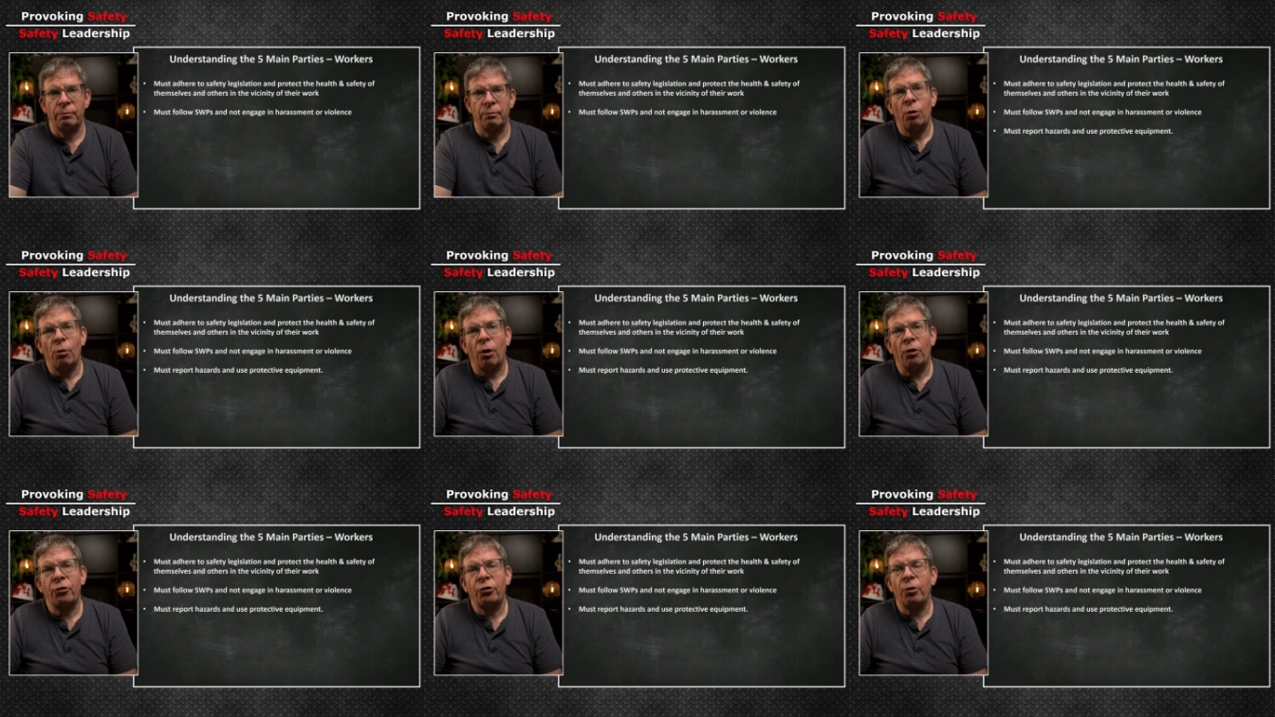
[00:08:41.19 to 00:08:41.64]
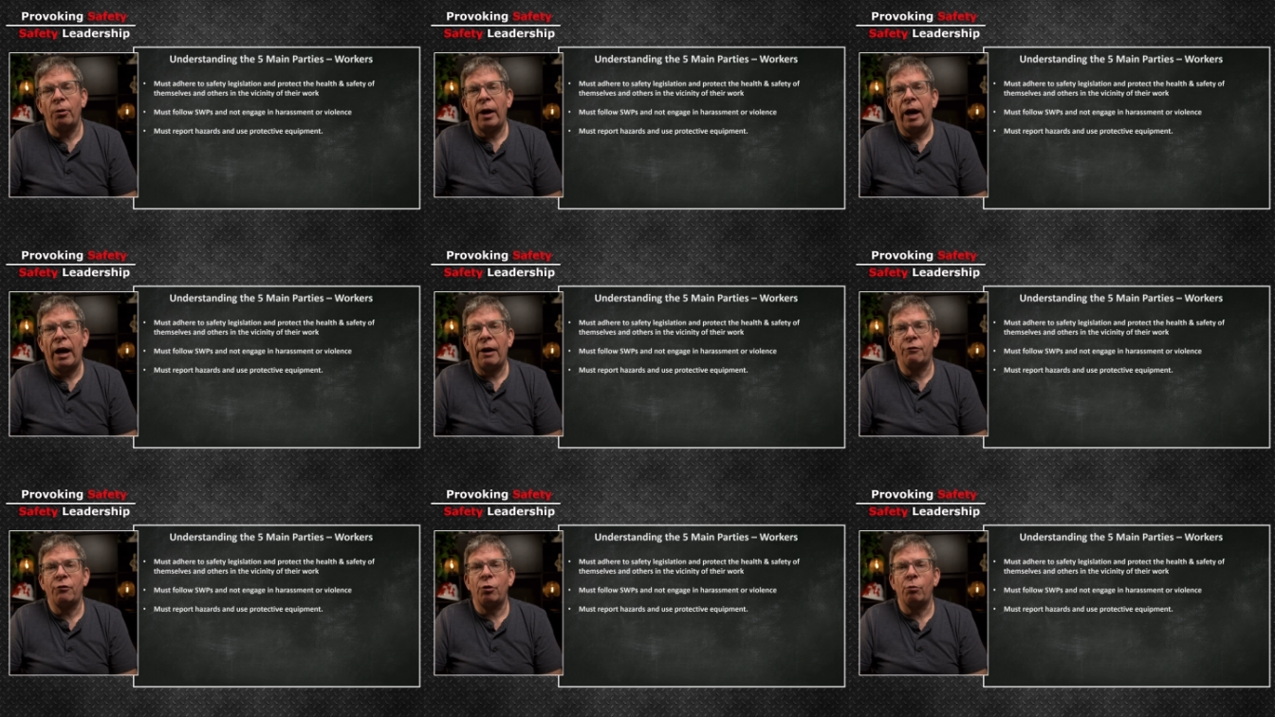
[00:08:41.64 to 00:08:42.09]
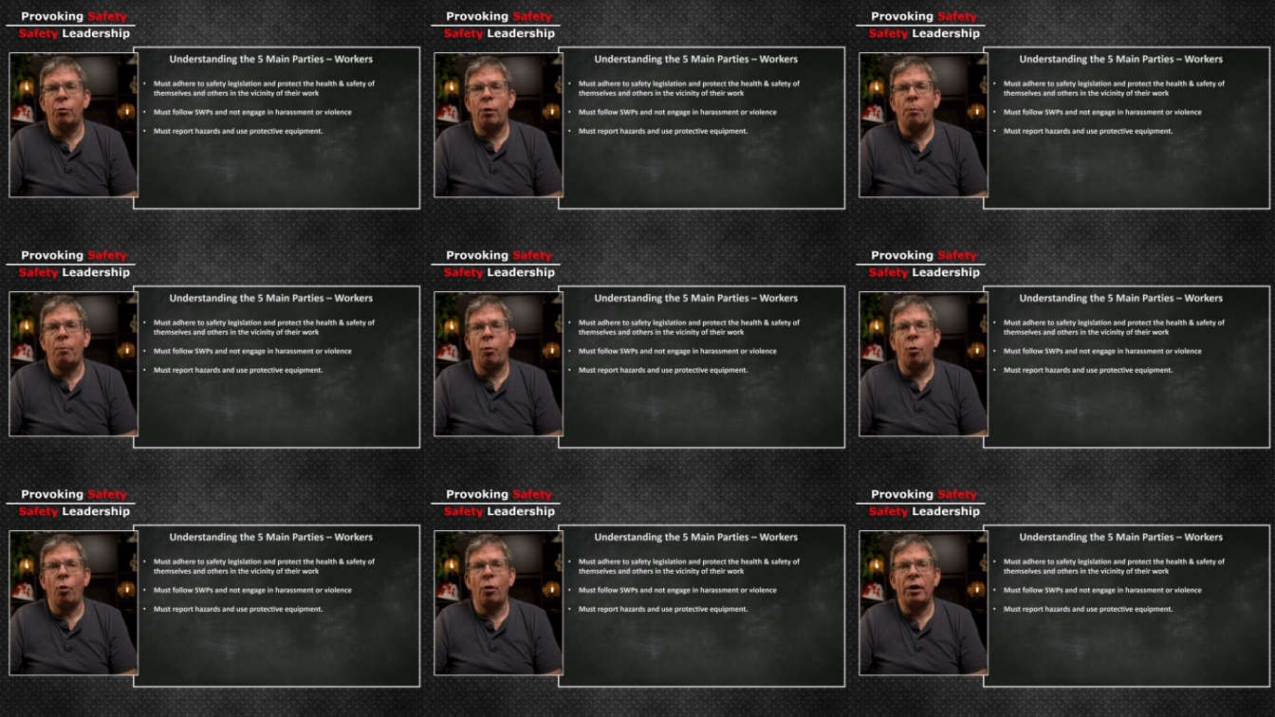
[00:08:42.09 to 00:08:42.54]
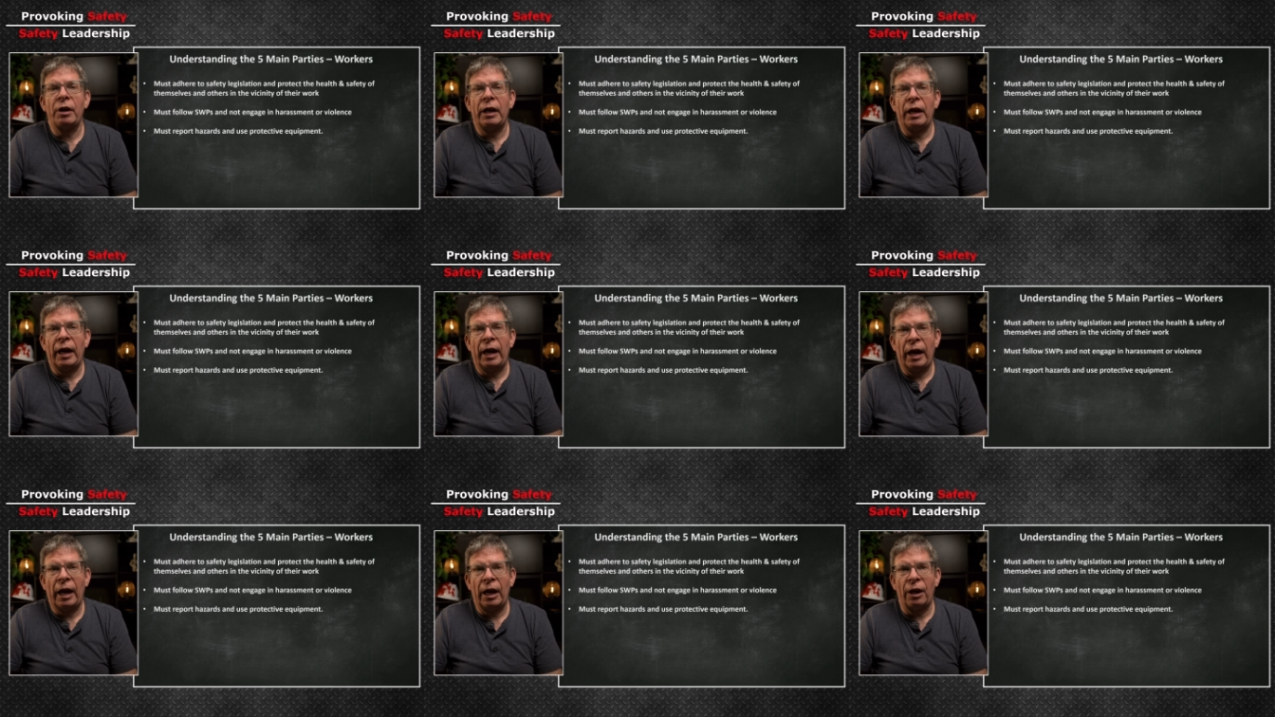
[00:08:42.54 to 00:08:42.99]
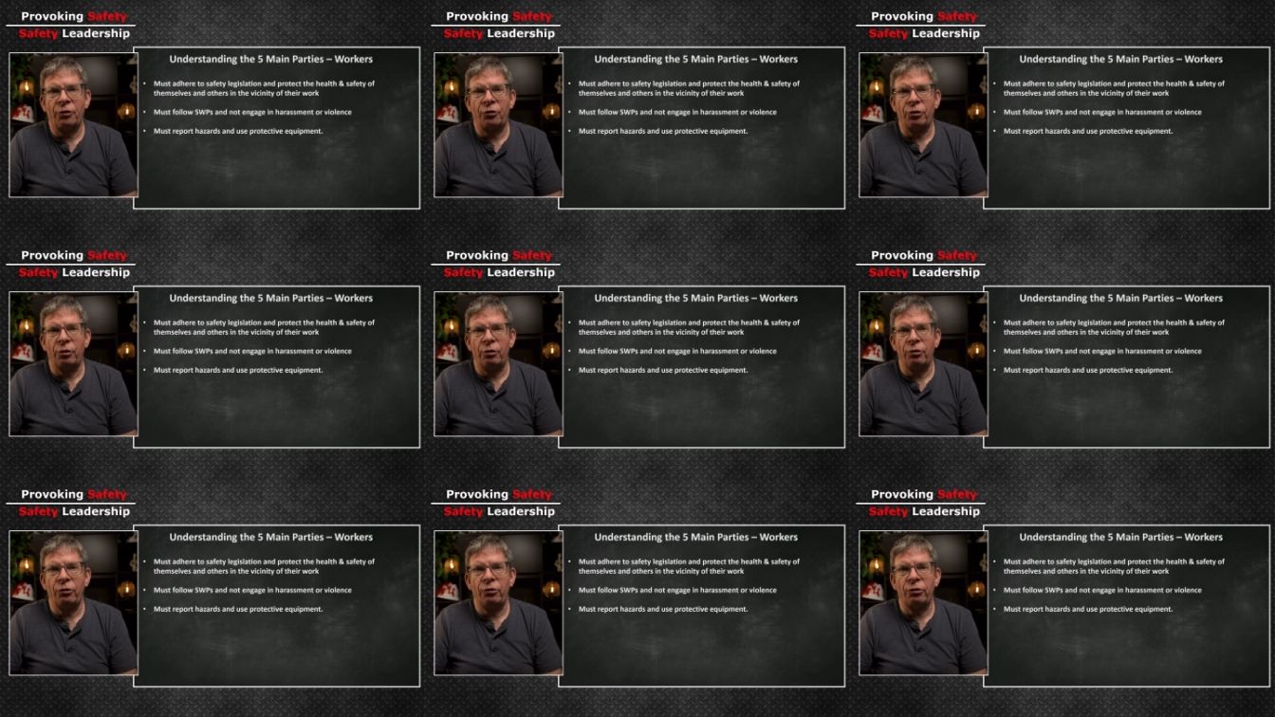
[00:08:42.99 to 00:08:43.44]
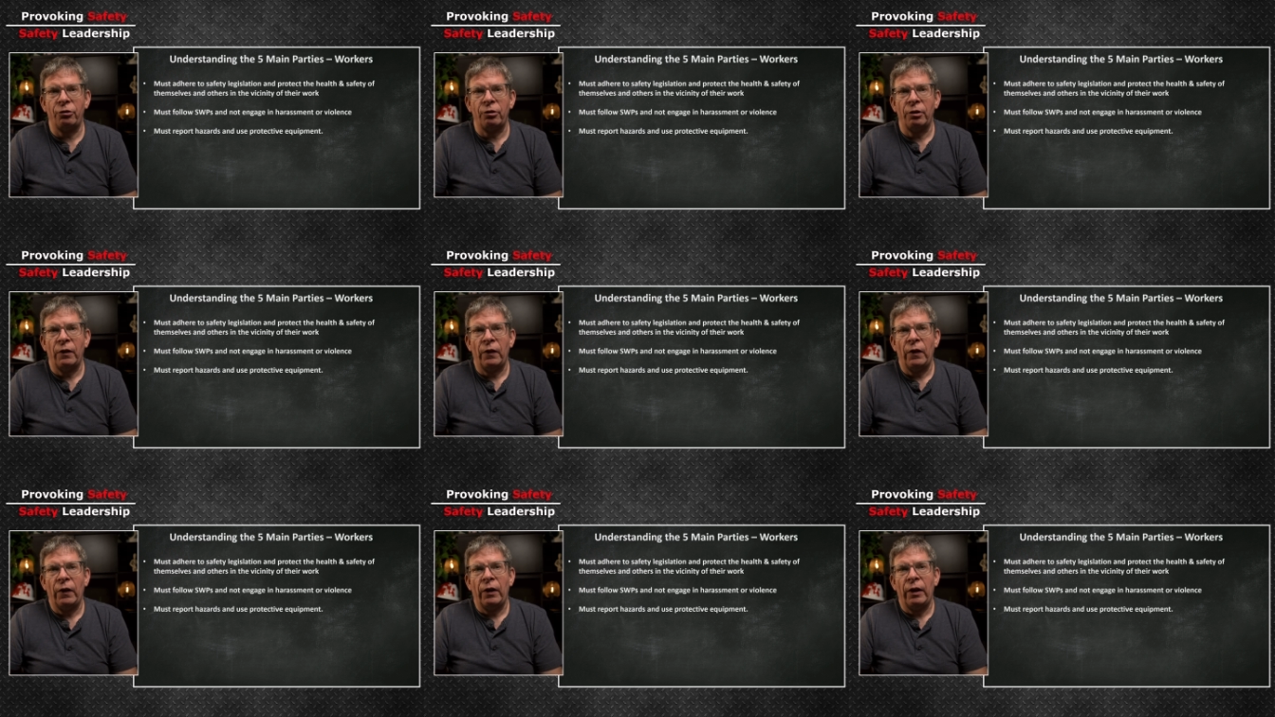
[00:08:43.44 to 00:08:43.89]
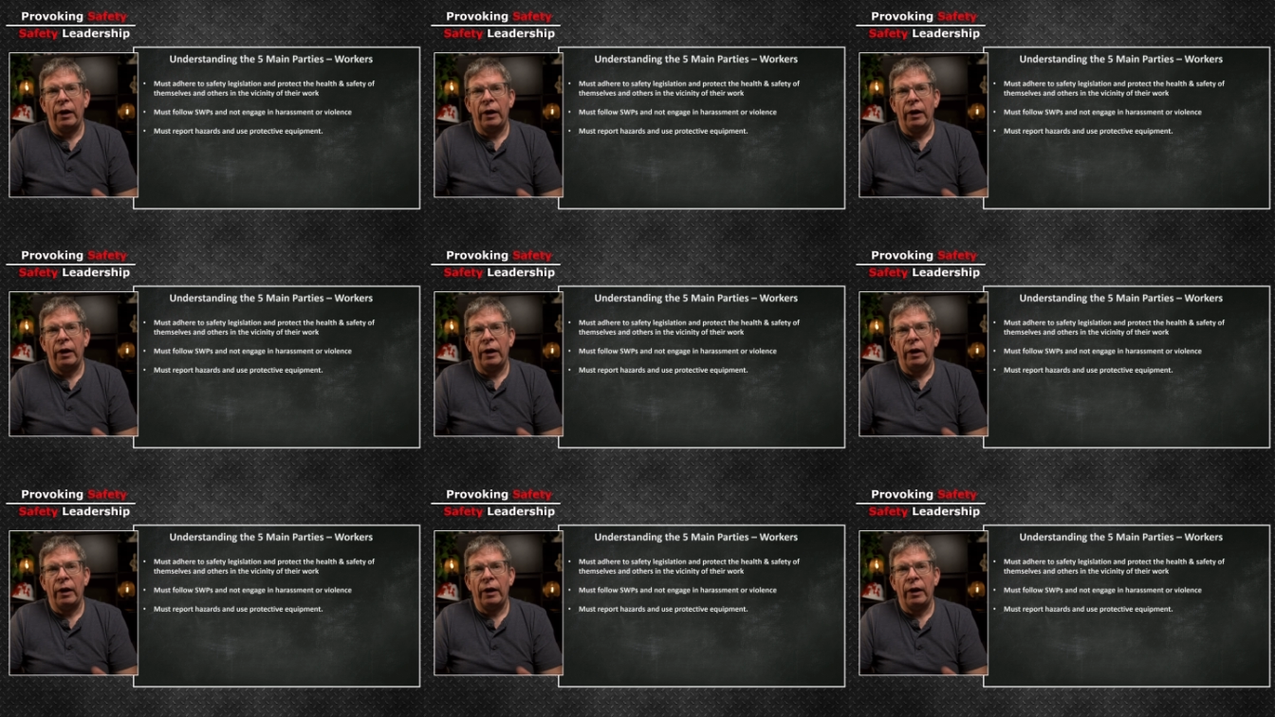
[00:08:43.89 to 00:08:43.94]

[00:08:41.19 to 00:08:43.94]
You also have to report hazards